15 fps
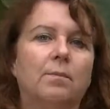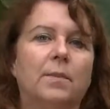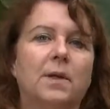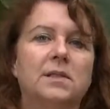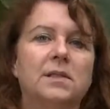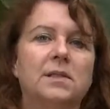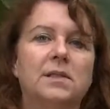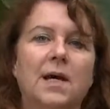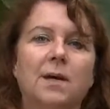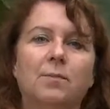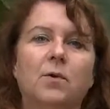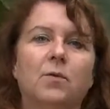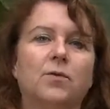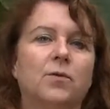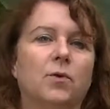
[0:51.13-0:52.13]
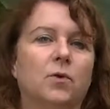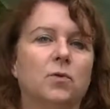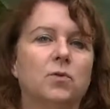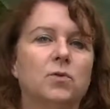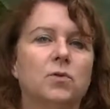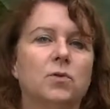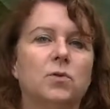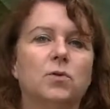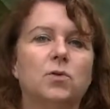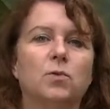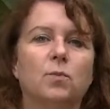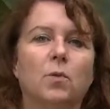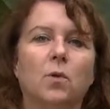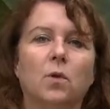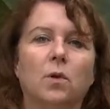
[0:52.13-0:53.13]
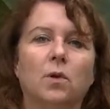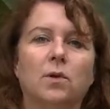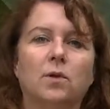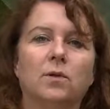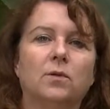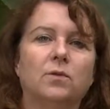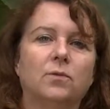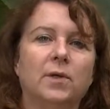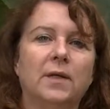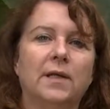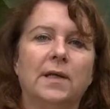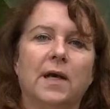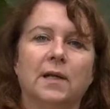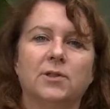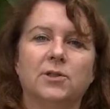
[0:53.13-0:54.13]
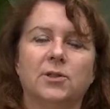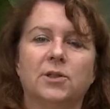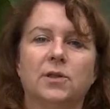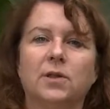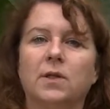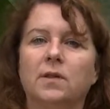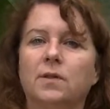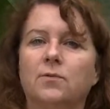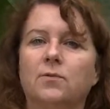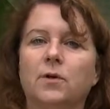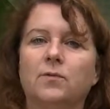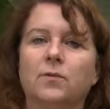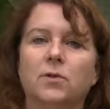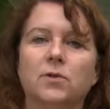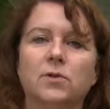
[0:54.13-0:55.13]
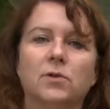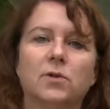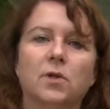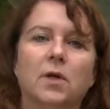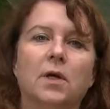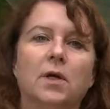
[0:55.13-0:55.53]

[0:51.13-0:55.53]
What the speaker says: but some of those small green algae in the rivers